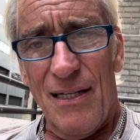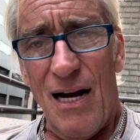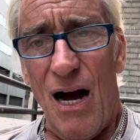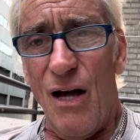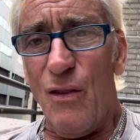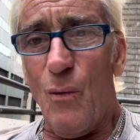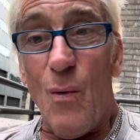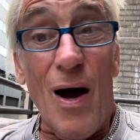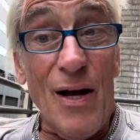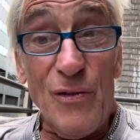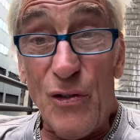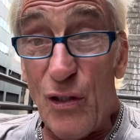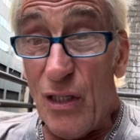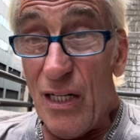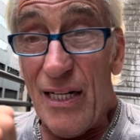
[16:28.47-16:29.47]

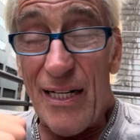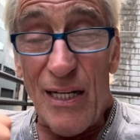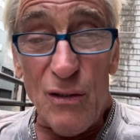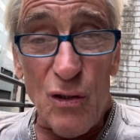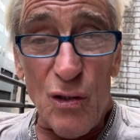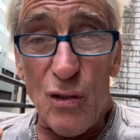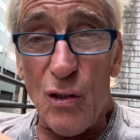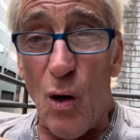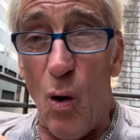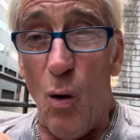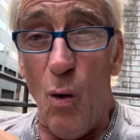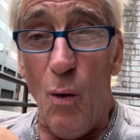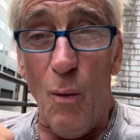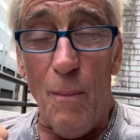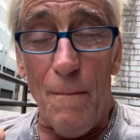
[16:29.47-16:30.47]
Otherwise, you're going to get
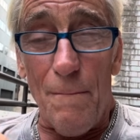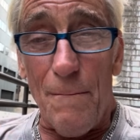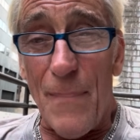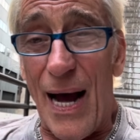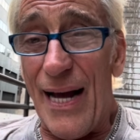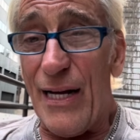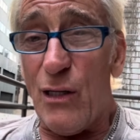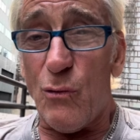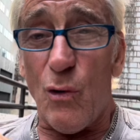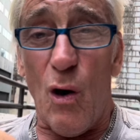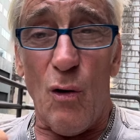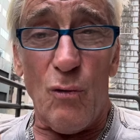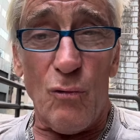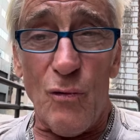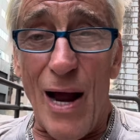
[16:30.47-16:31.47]
so
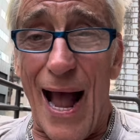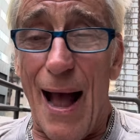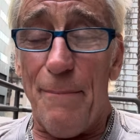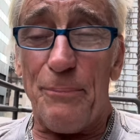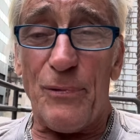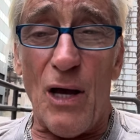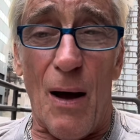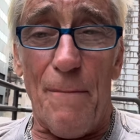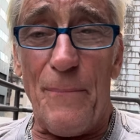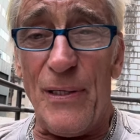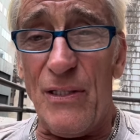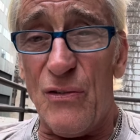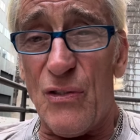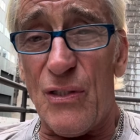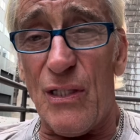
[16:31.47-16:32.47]
micro wrapped up in
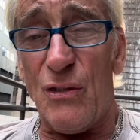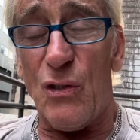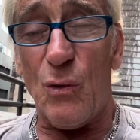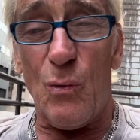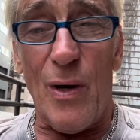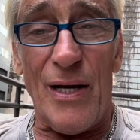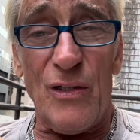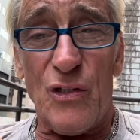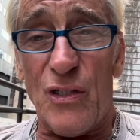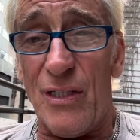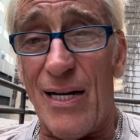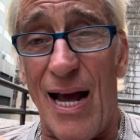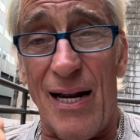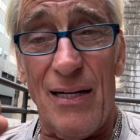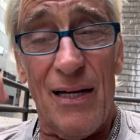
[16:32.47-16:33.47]
a situation
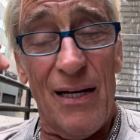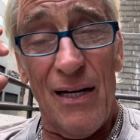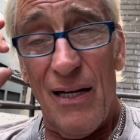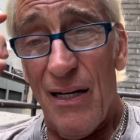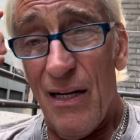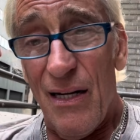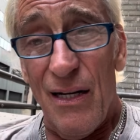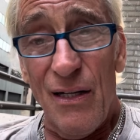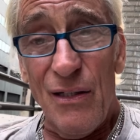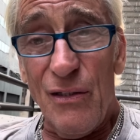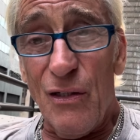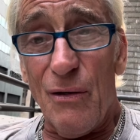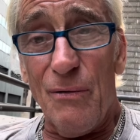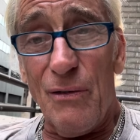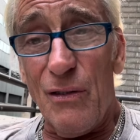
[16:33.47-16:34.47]
that
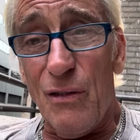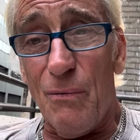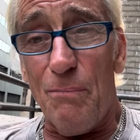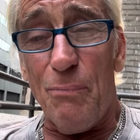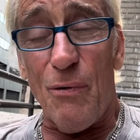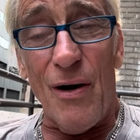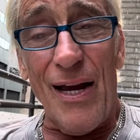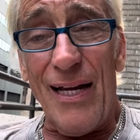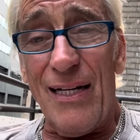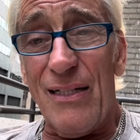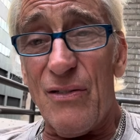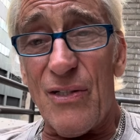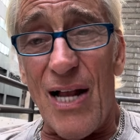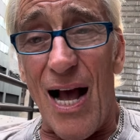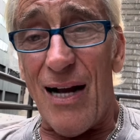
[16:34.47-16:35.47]
your brain
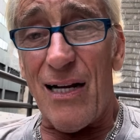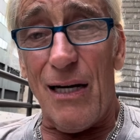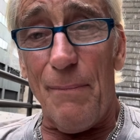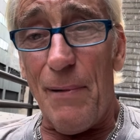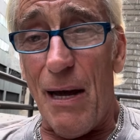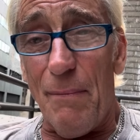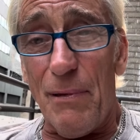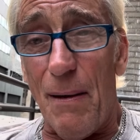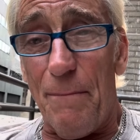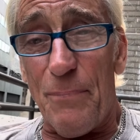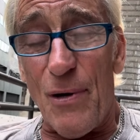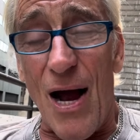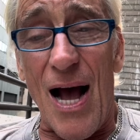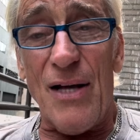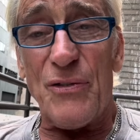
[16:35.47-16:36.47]
is not going to be able to
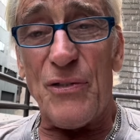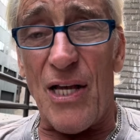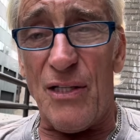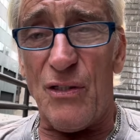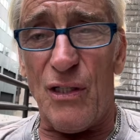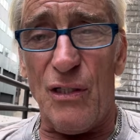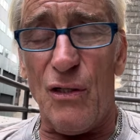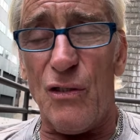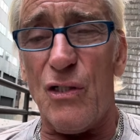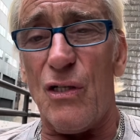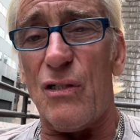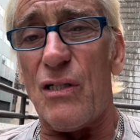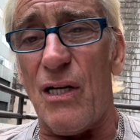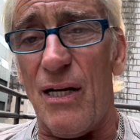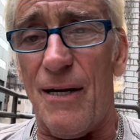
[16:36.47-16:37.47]
process it. You're
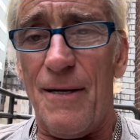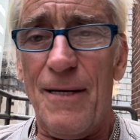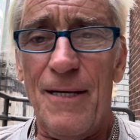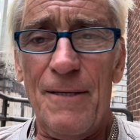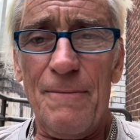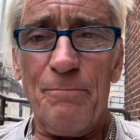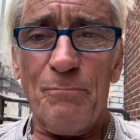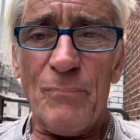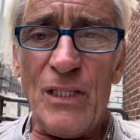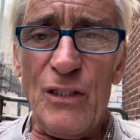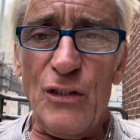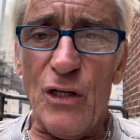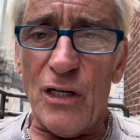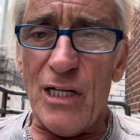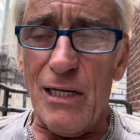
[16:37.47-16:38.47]

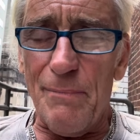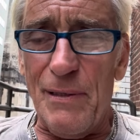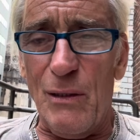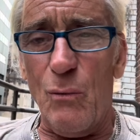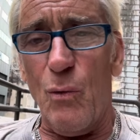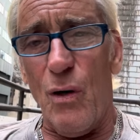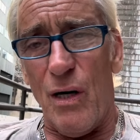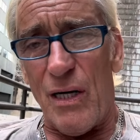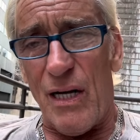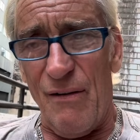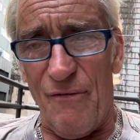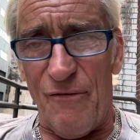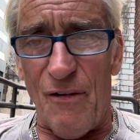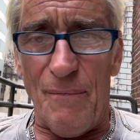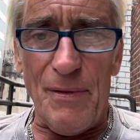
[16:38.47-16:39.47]
going to be working
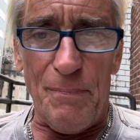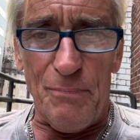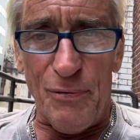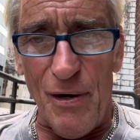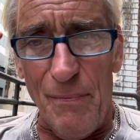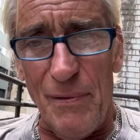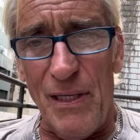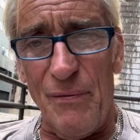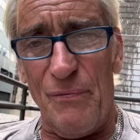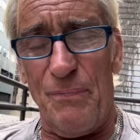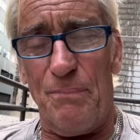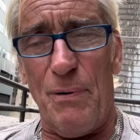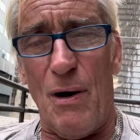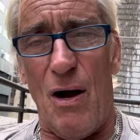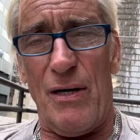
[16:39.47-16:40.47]
from the primitive
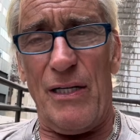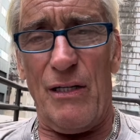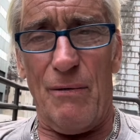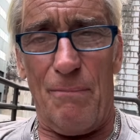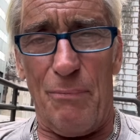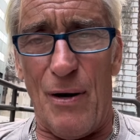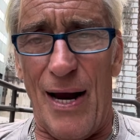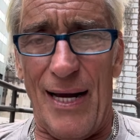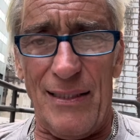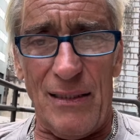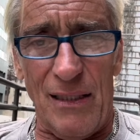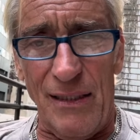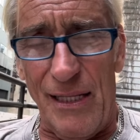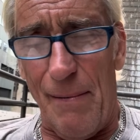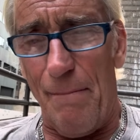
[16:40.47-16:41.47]
part of your brain,
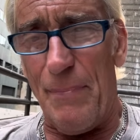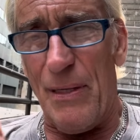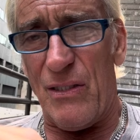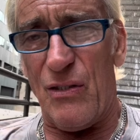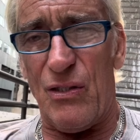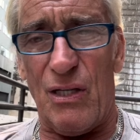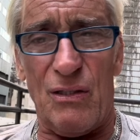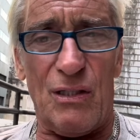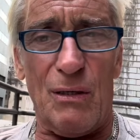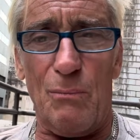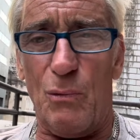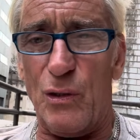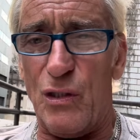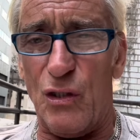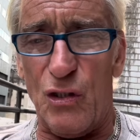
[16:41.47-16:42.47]
the limbic system,
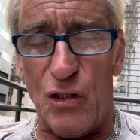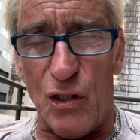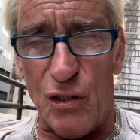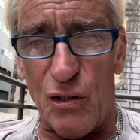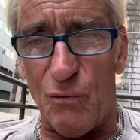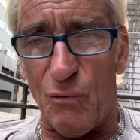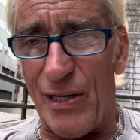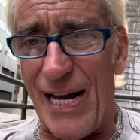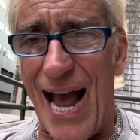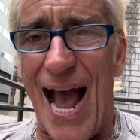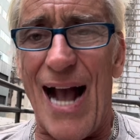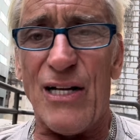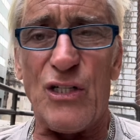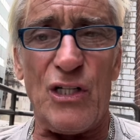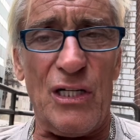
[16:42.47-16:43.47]
which is just
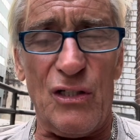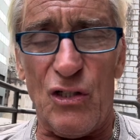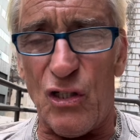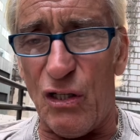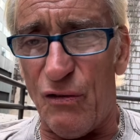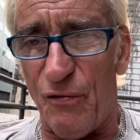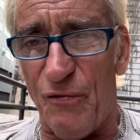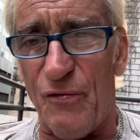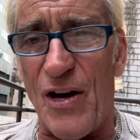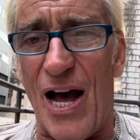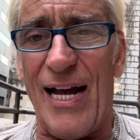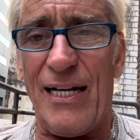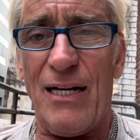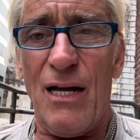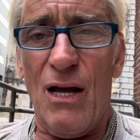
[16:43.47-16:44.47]
reaction. It's just
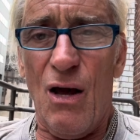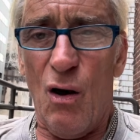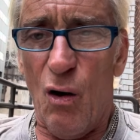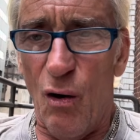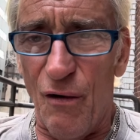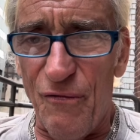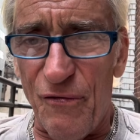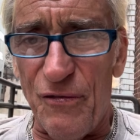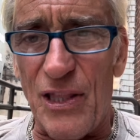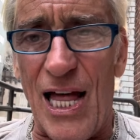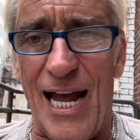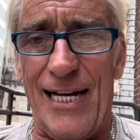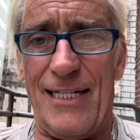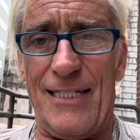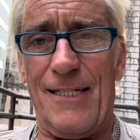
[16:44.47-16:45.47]
fight or
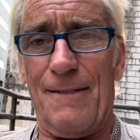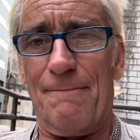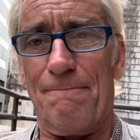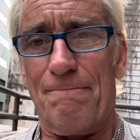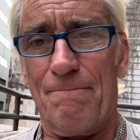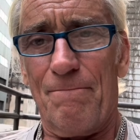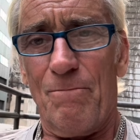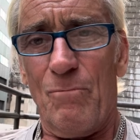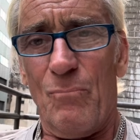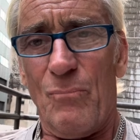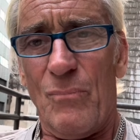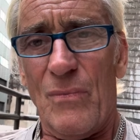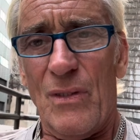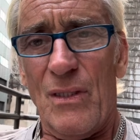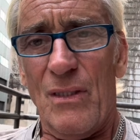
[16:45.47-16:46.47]
flight.
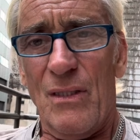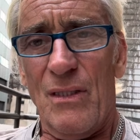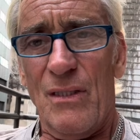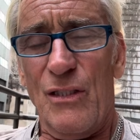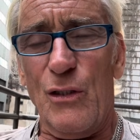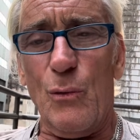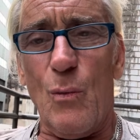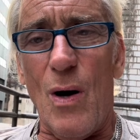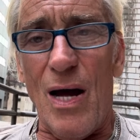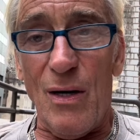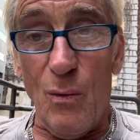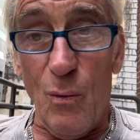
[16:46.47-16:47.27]
You want to